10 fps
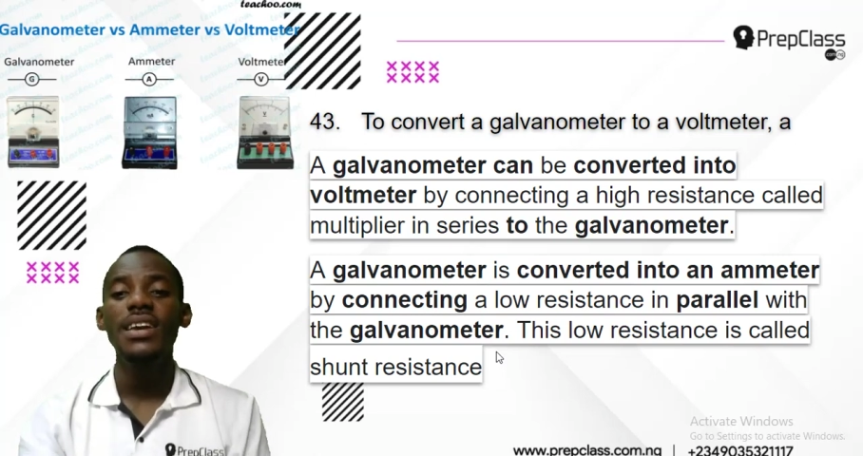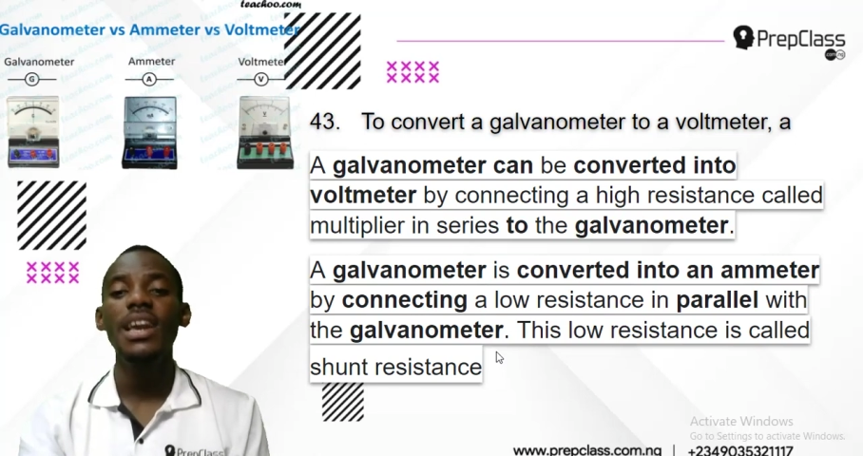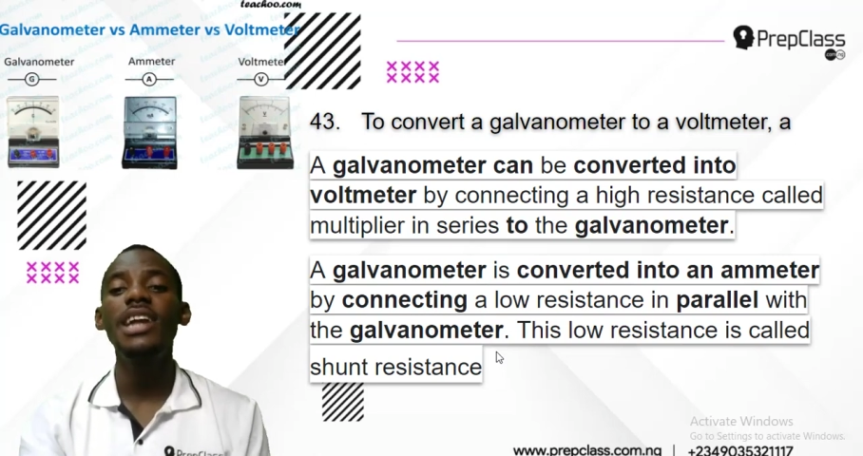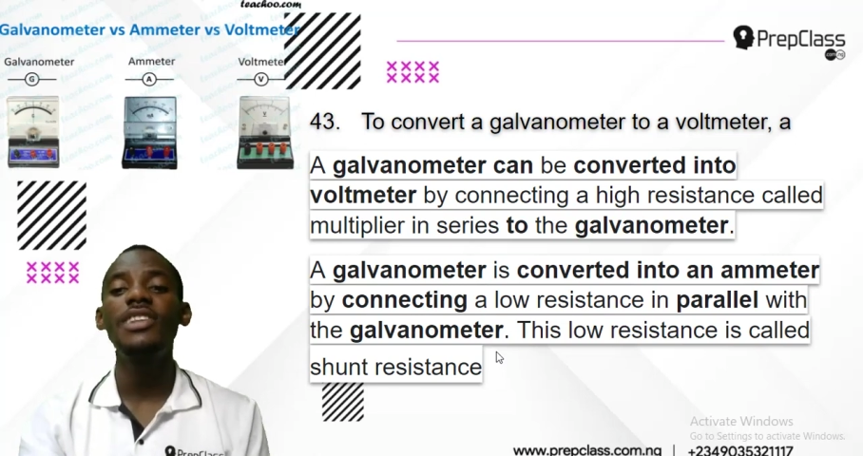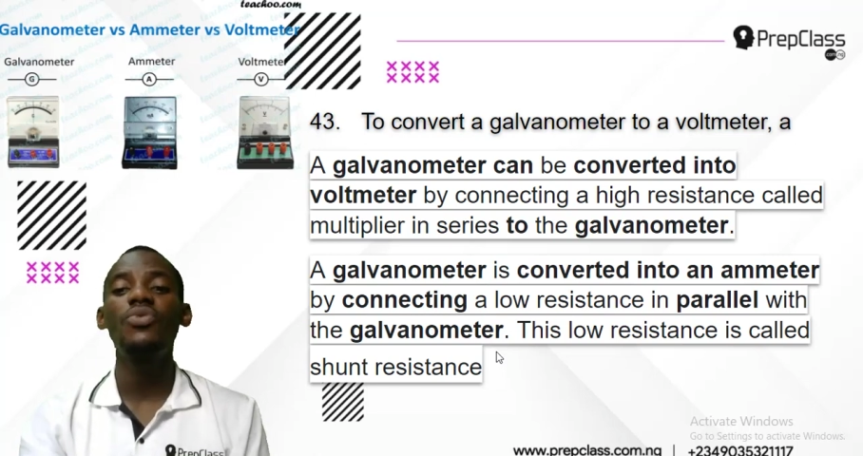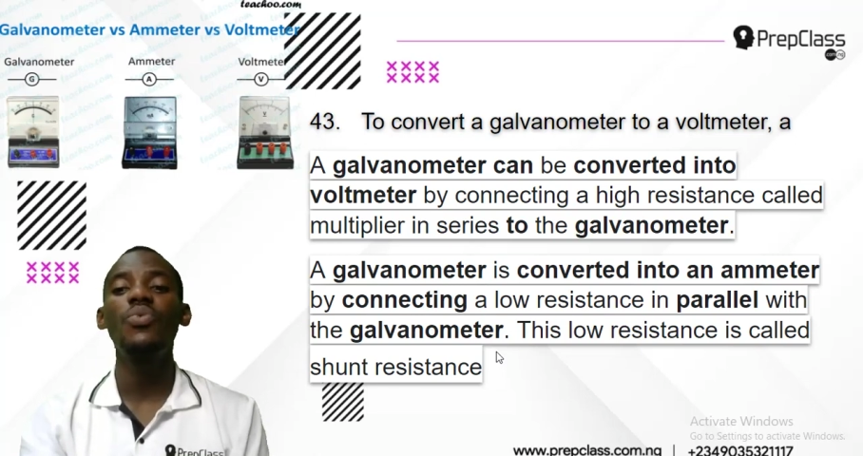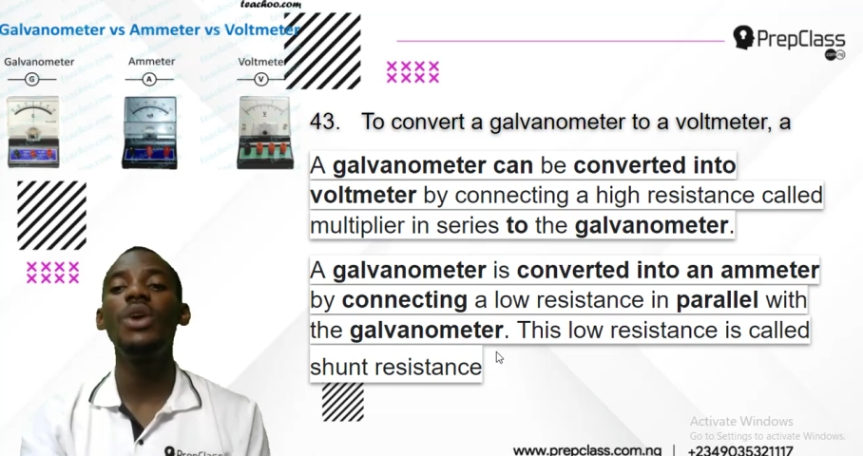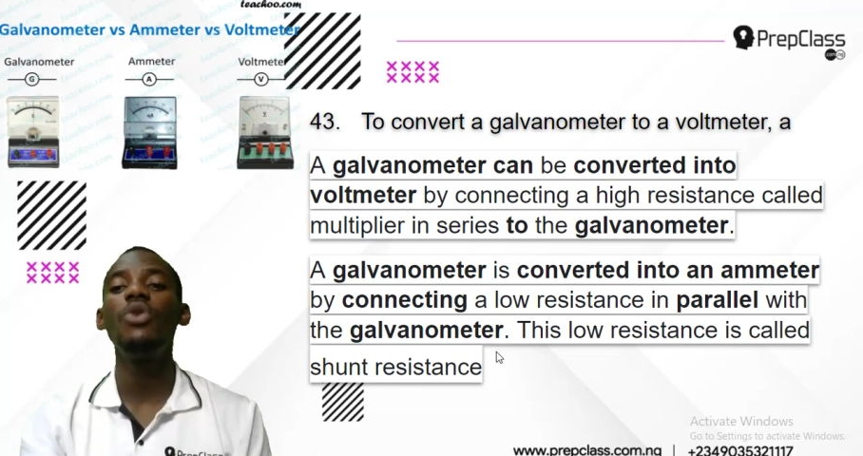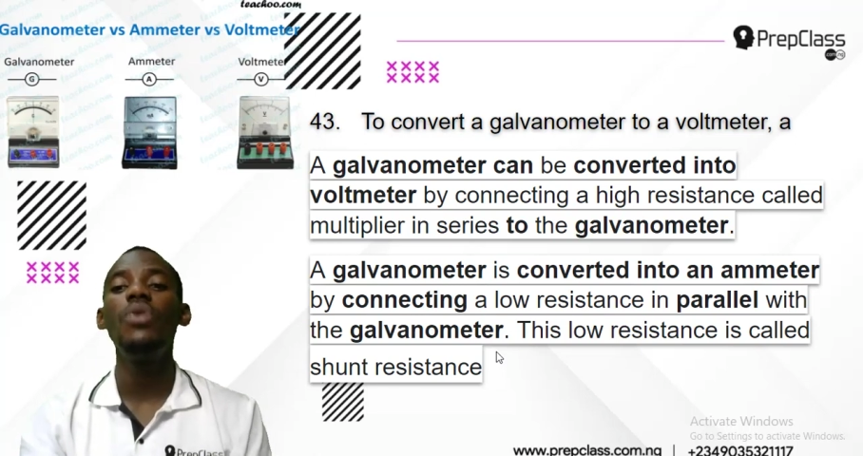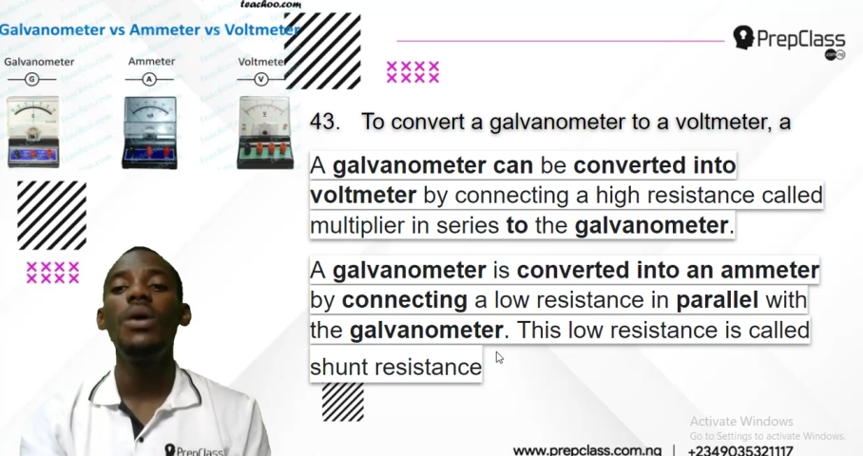it
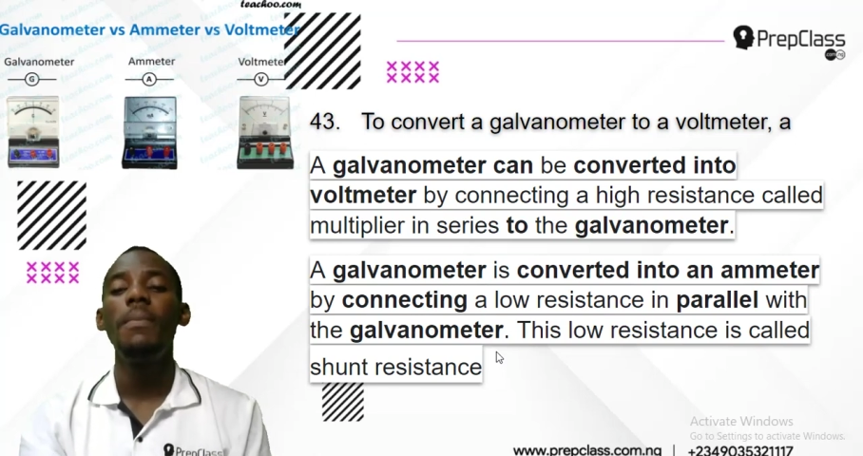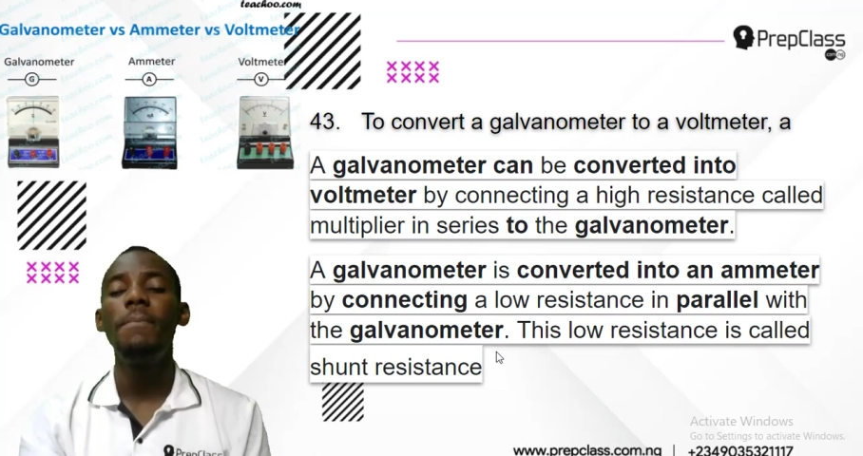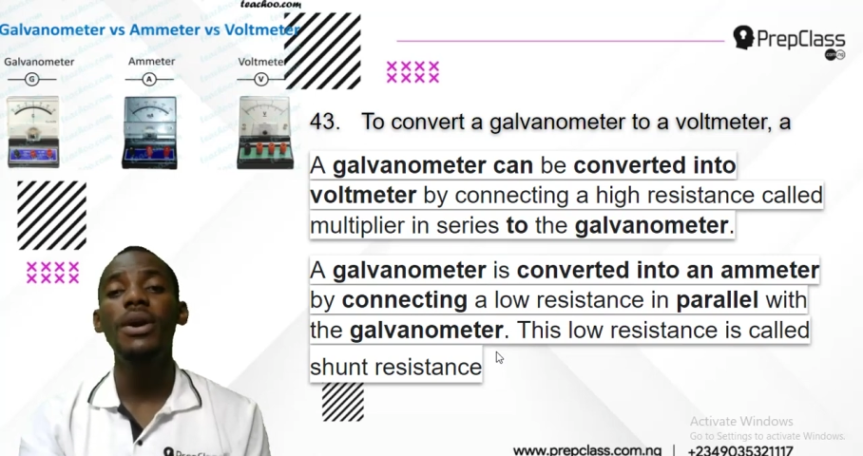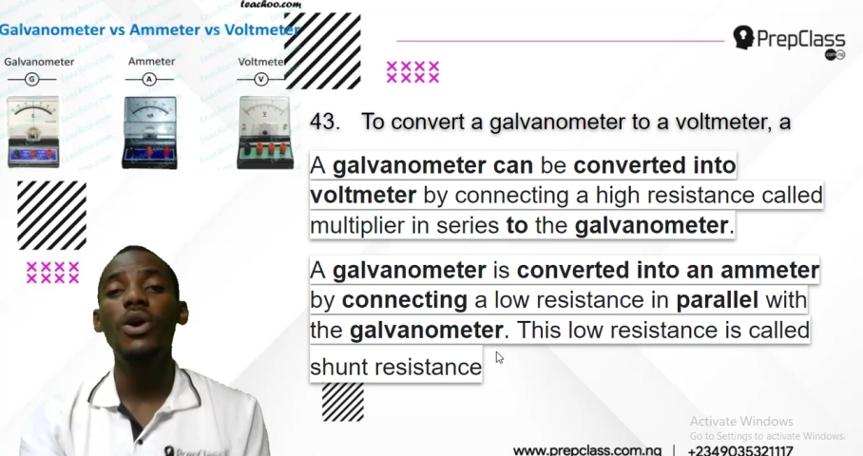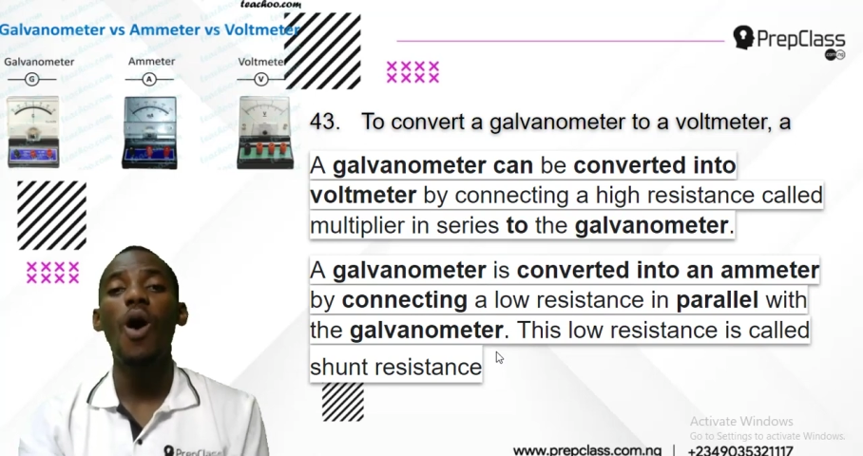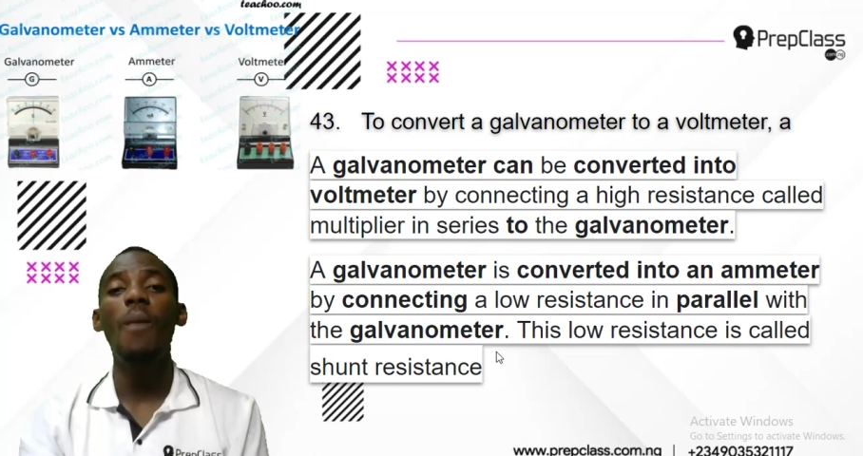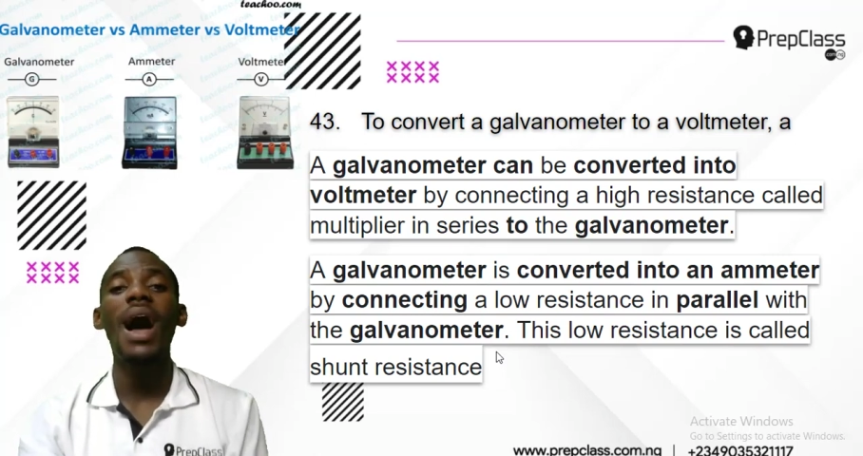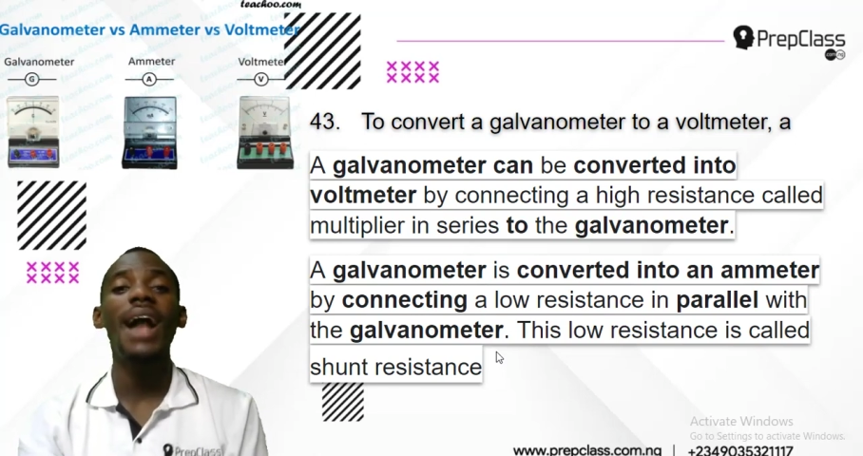will become